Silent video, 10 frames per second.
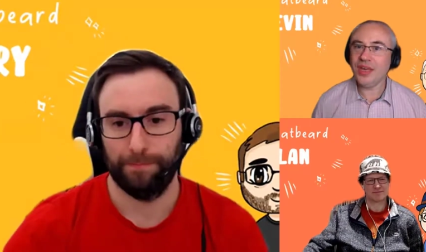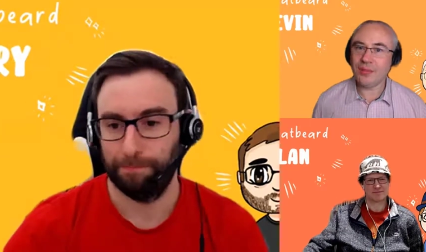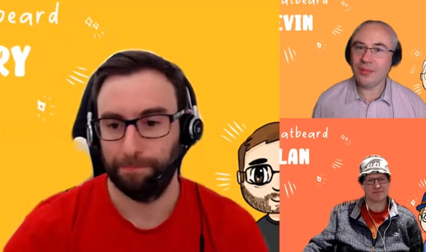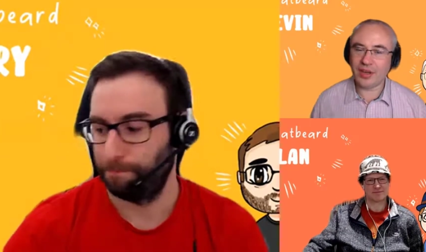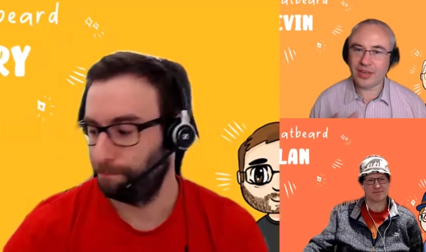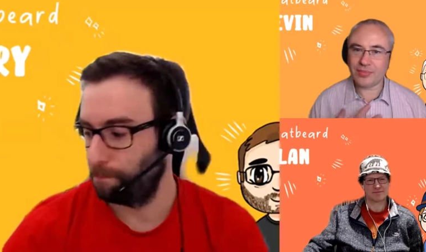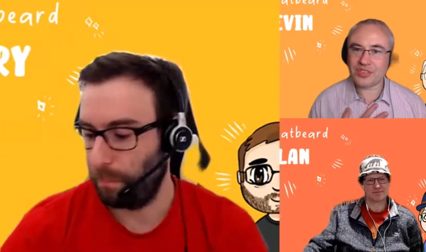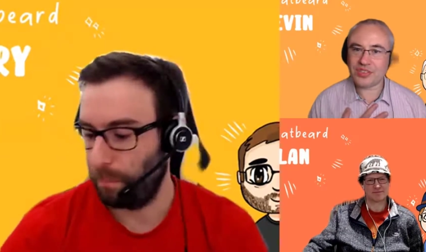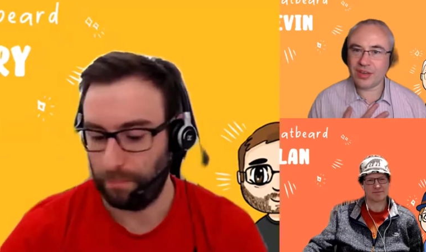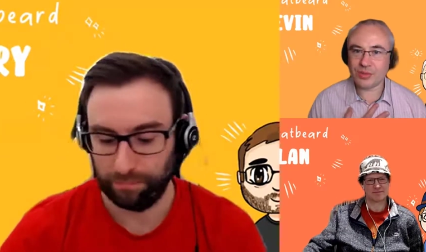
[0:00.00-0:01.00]
Speaker 1: My name is
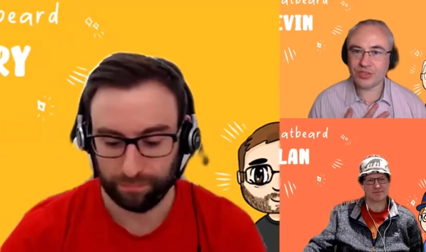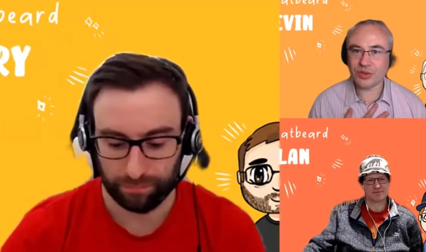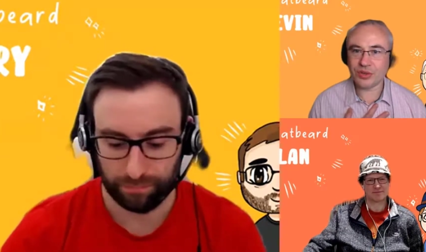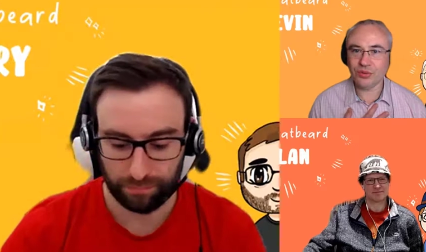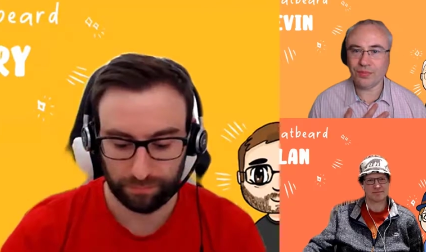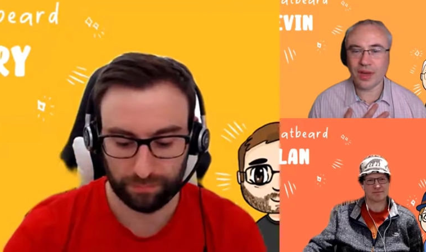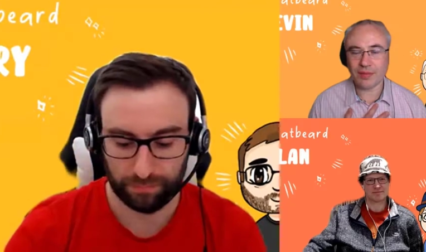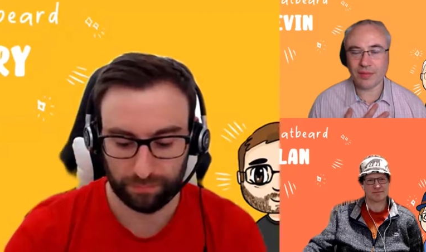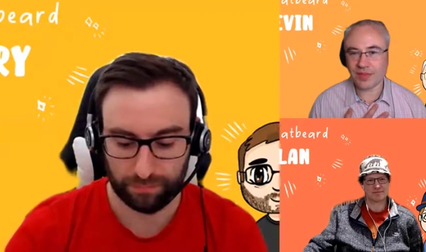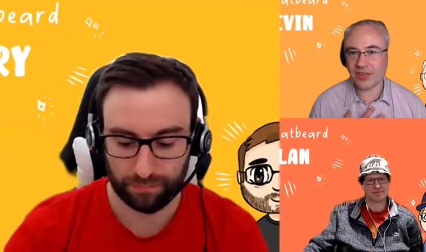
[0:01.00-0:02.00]
Kevin McDonnell. I'm
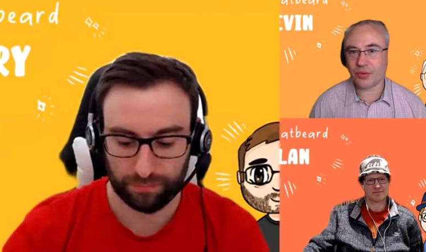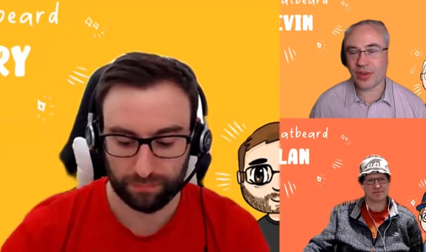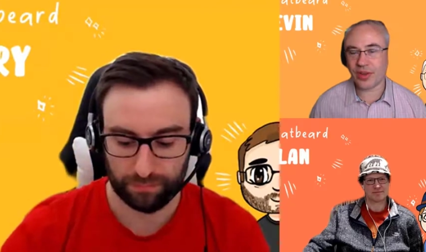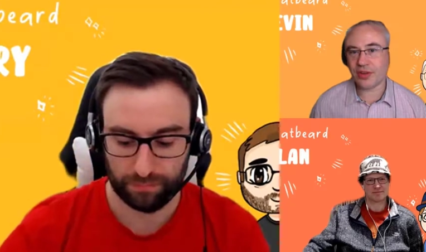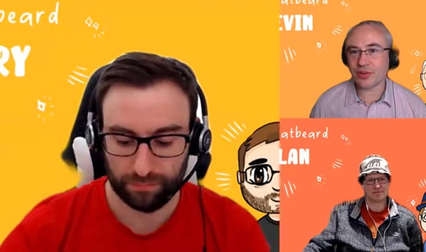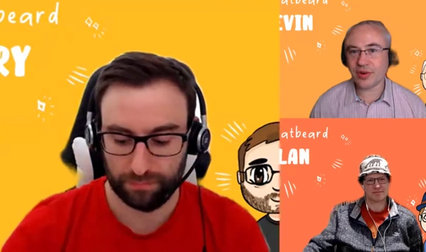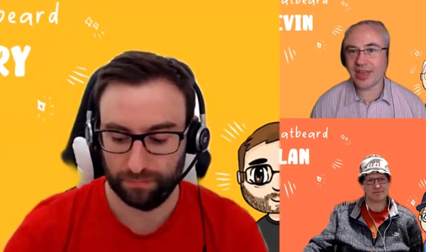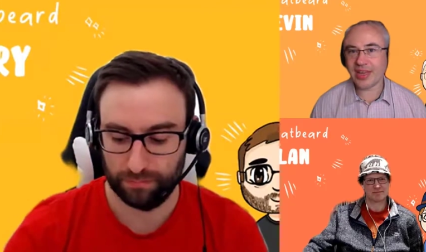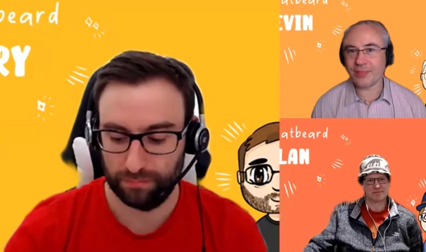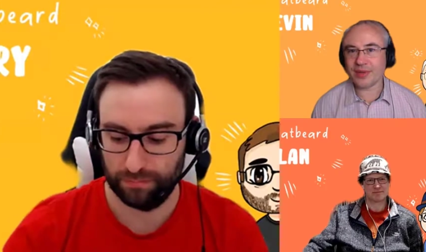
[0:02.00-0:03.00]
the Grey of Grey
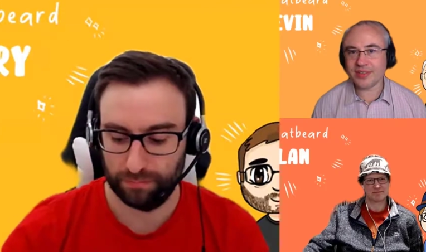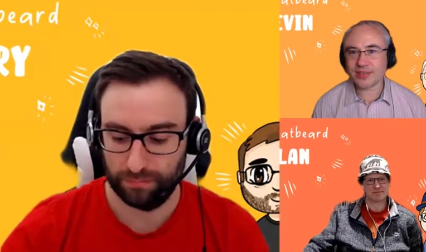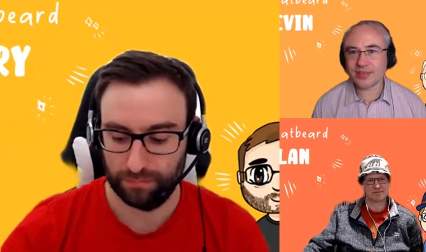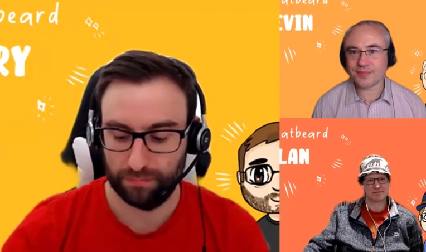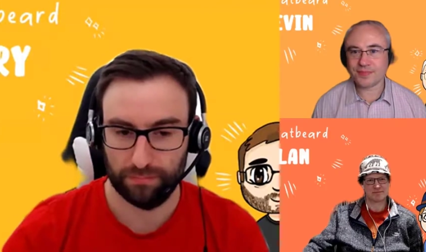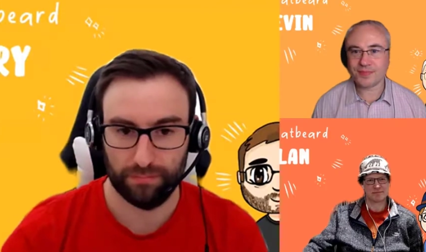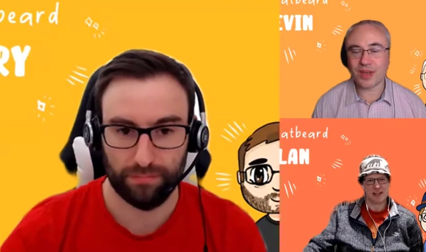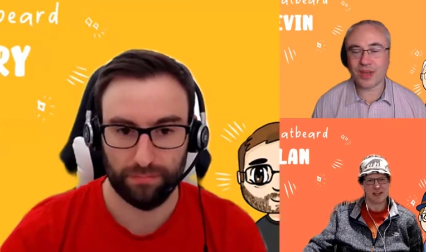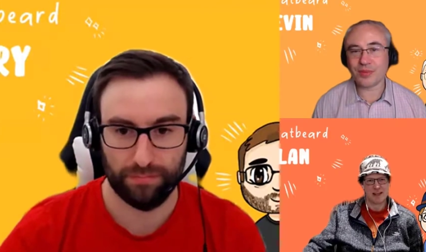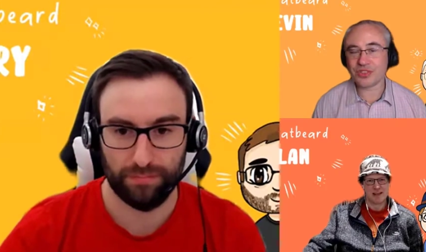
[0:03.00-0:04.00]
Hat Beard.
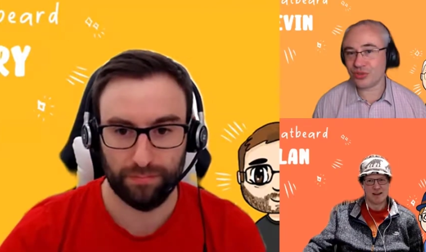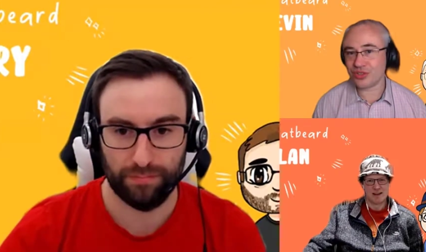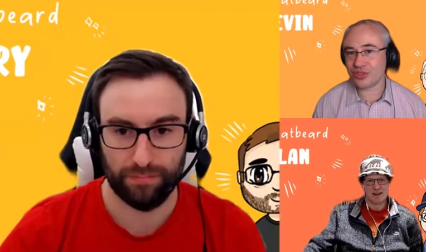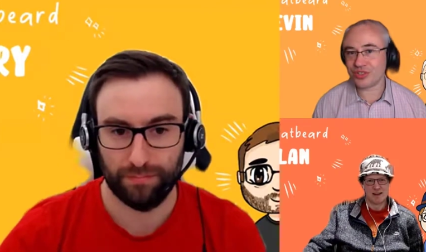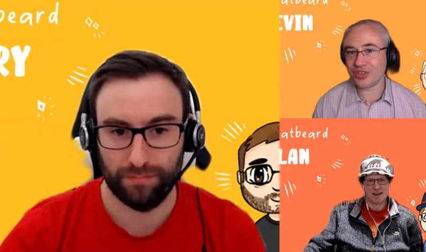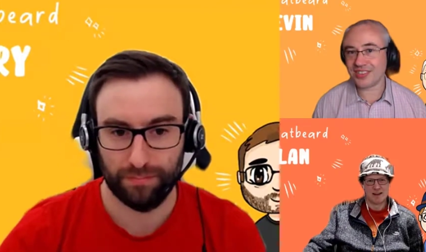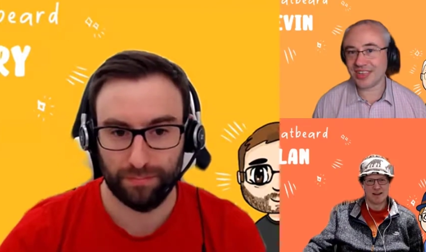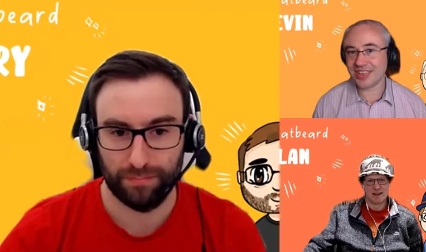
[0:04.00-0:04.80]
I'm a solutions architect